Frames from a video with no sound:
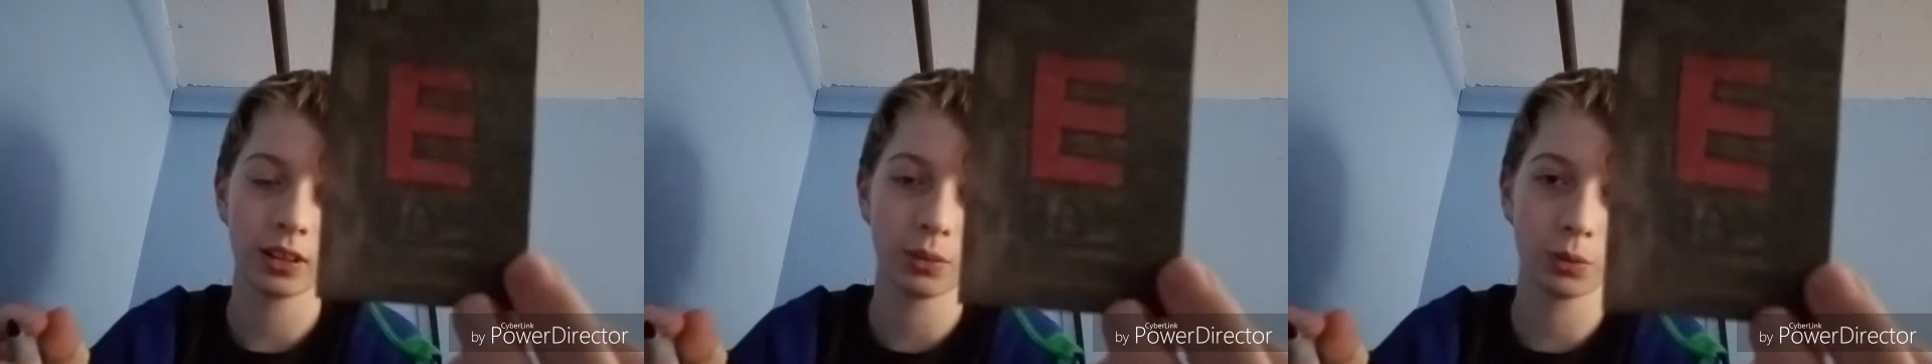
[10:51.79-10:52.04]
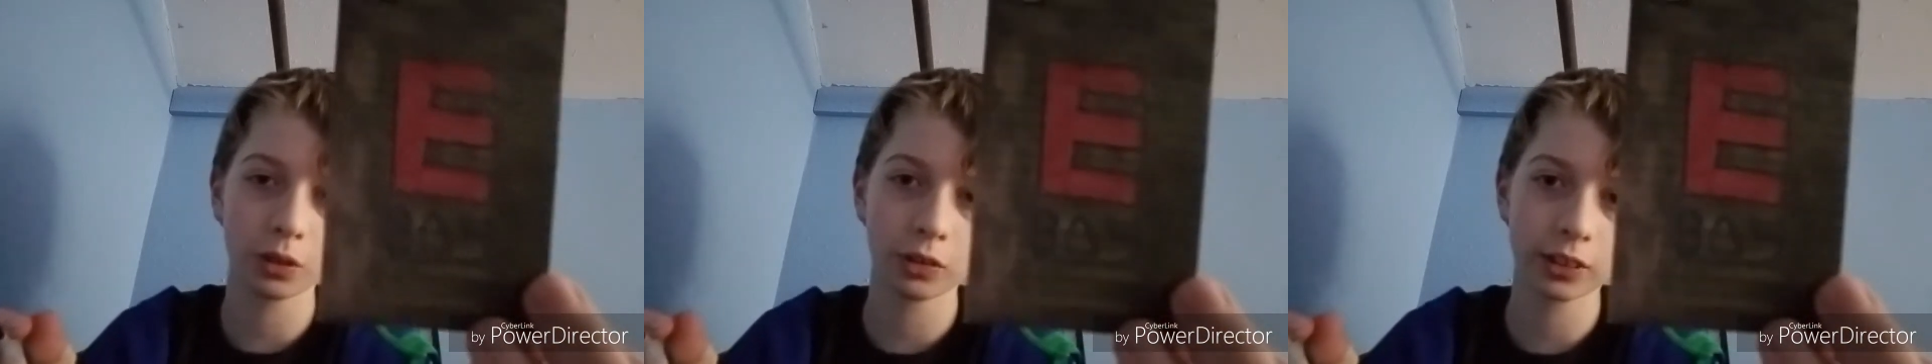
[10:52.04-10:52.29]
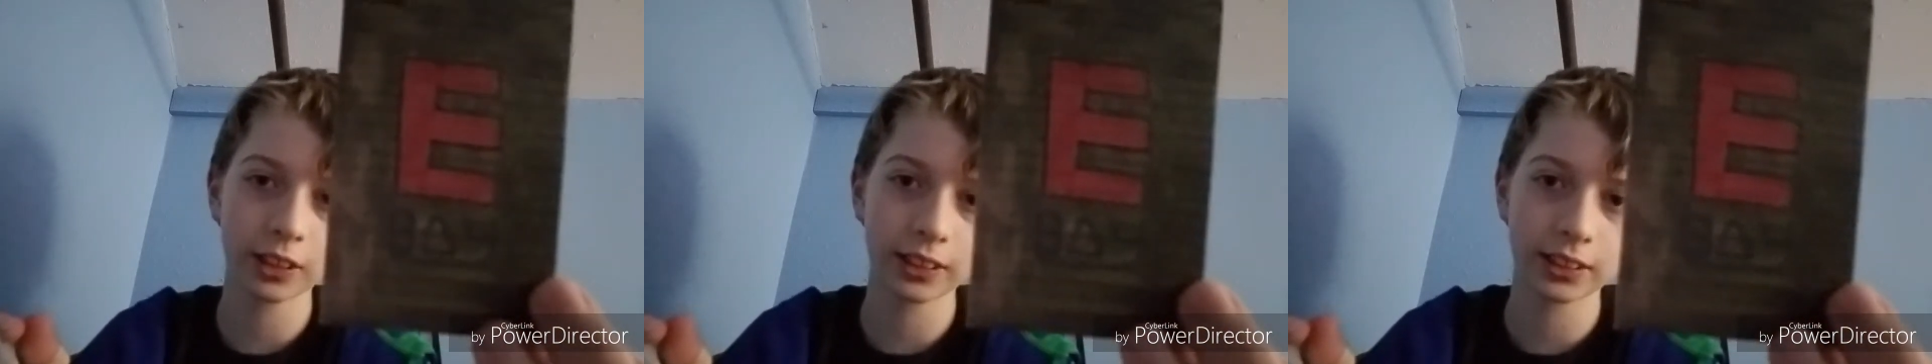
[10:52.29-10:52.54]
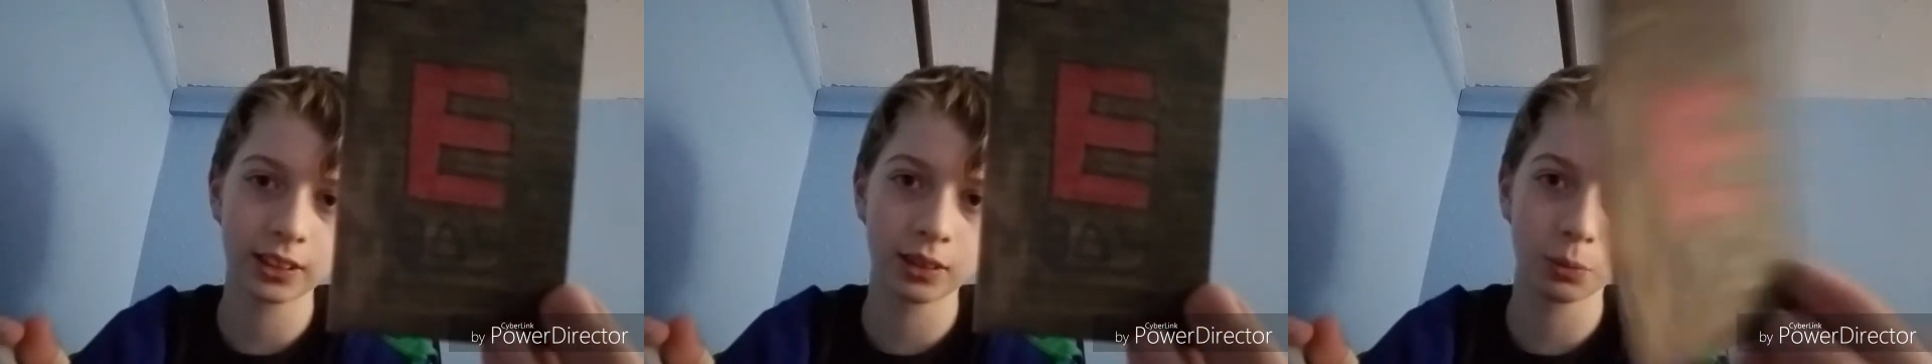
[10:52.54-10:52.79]
You probably
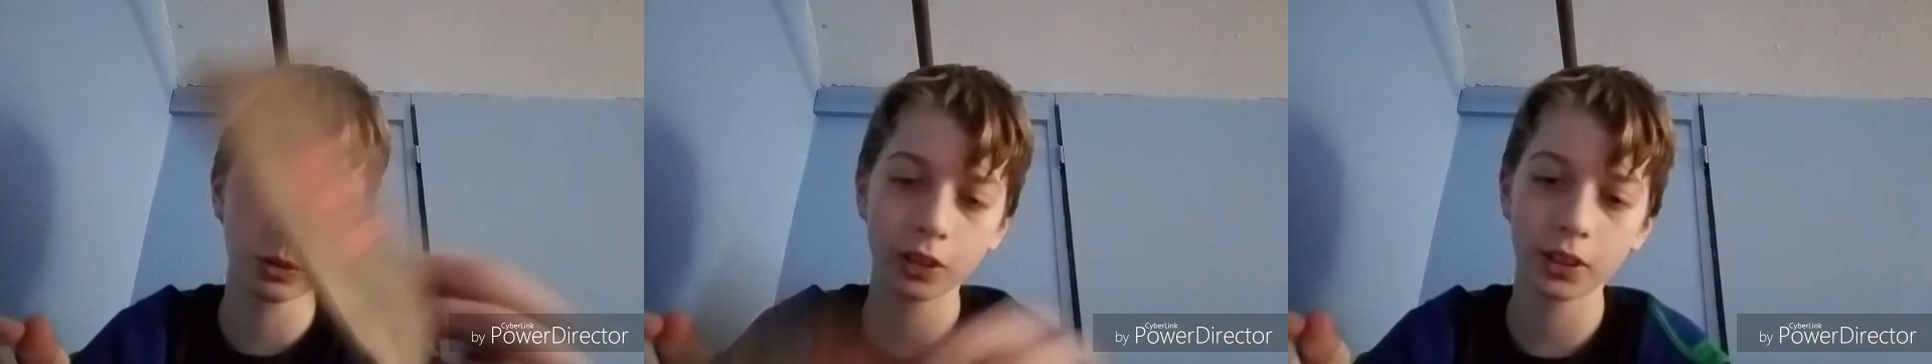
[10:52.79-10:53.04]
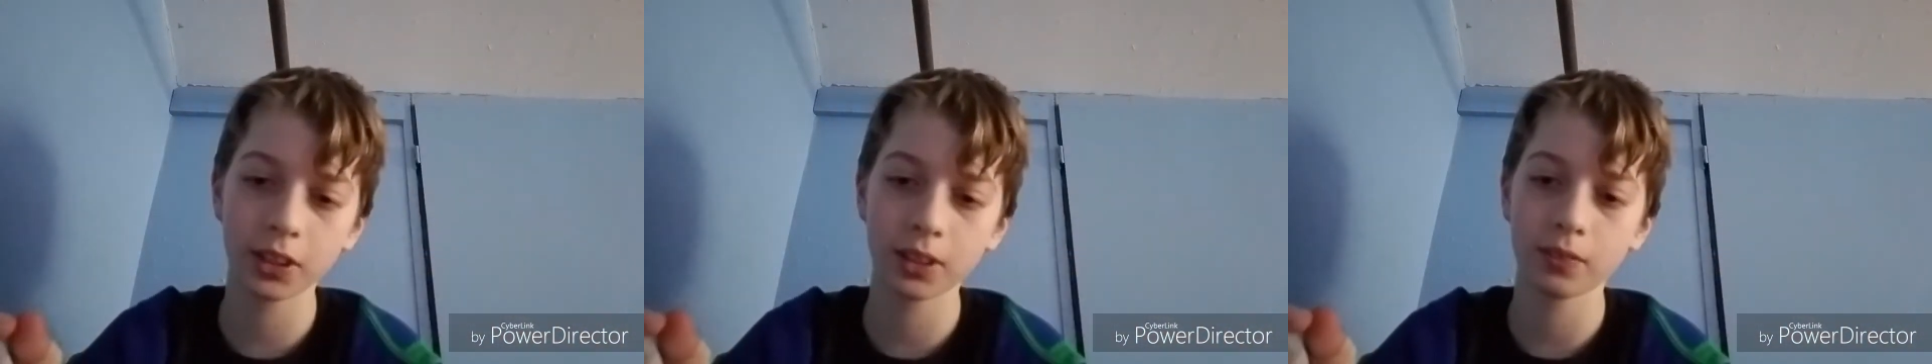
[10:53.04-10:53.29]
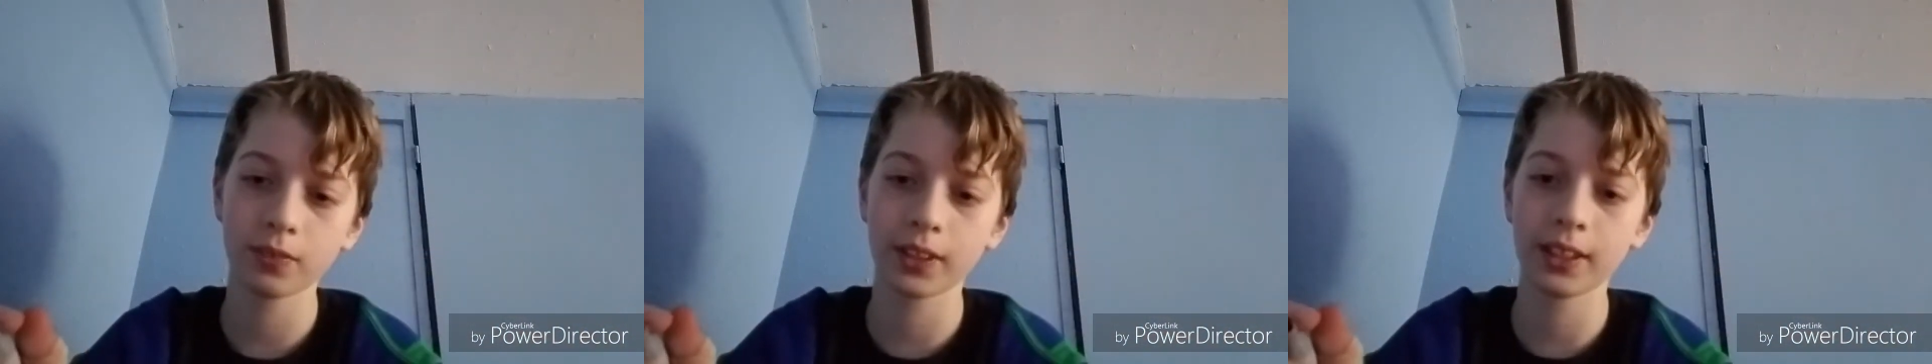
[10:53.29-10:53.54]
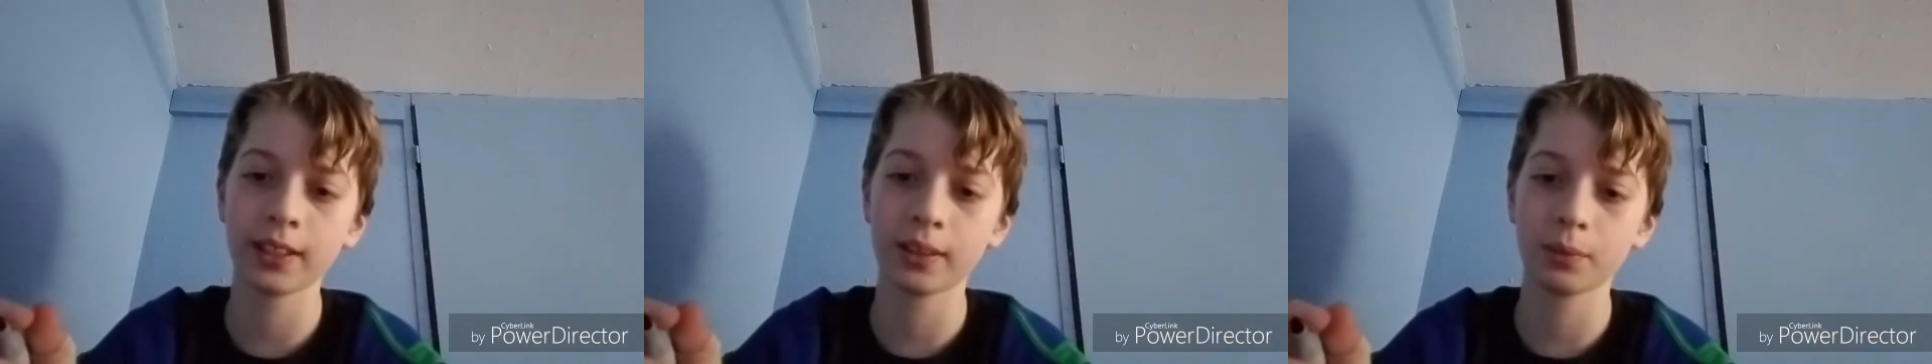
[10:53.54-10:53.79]
can't see the boy
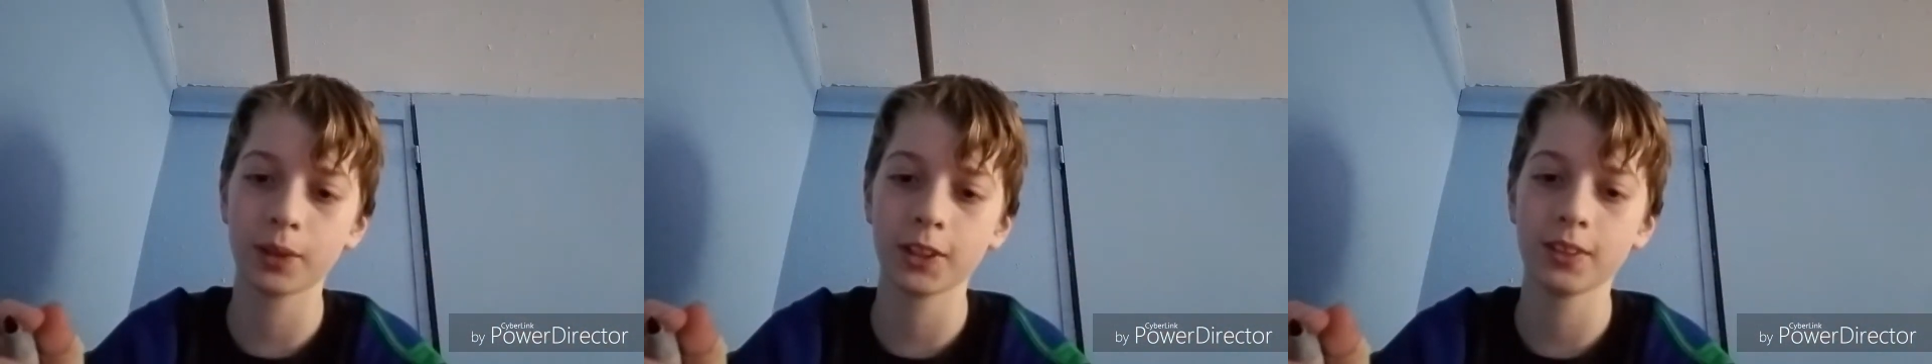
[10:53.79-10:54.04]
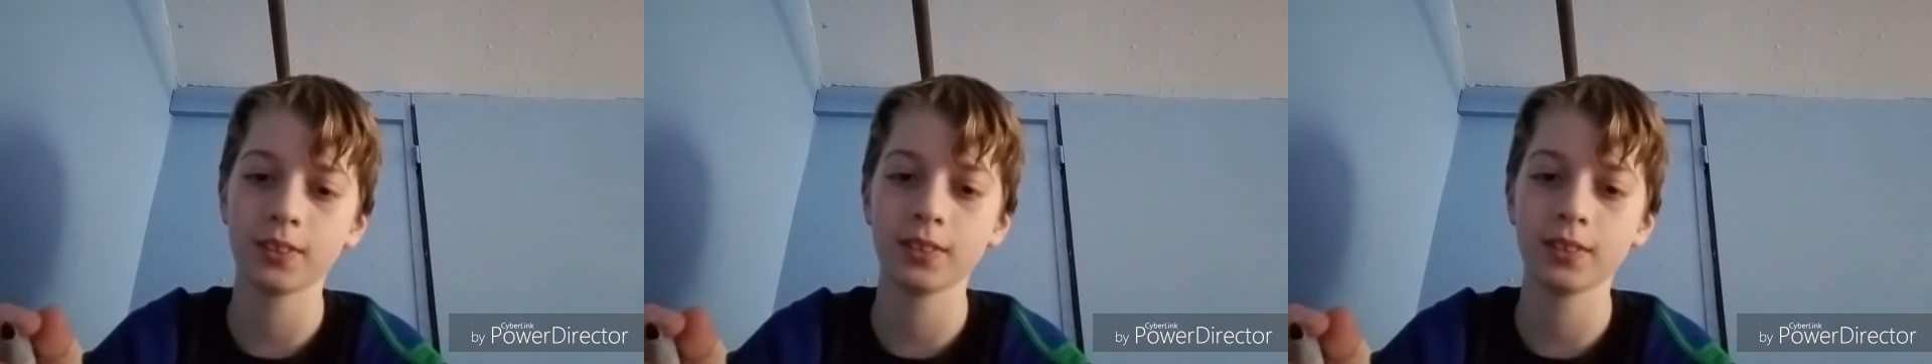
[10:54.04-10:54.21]
right now, but